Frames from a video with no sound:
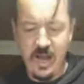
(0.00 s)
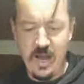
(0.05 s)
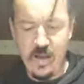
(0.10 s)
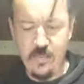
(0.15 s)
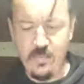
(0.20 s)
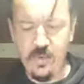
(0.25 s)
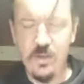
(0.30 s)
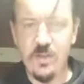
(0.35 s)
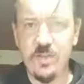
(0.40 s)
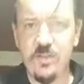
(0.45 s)

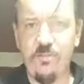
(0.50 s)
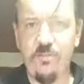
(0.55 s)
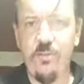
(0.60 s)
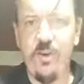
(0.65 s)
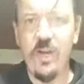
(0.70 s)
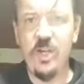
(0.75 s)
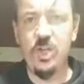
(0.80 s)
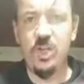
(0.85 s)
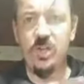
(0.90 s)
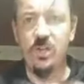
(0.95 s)
because
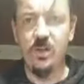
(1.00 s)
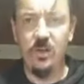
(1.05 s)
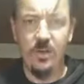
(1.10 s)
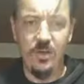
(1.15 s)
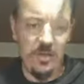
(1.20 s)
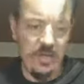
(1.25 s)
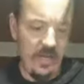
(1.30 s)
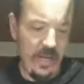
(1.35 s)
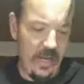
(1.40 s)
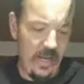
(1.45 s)
fresh,
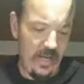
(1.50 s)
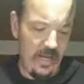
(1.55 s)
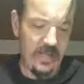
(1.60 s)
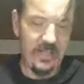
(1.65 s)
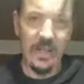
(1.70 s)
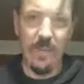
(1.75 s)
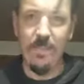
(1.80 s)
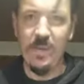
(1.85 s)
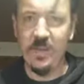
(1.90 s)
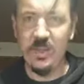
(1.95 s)
it is
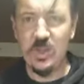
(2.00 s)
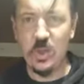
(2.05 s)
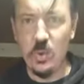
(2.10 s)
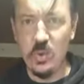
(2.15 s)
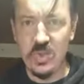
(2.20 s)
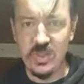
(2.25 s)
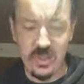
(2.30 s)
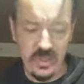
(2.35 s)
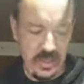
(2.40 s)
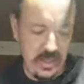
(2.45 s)
a bit too
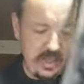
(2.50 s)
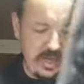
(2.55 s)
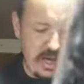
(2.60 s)
sticky,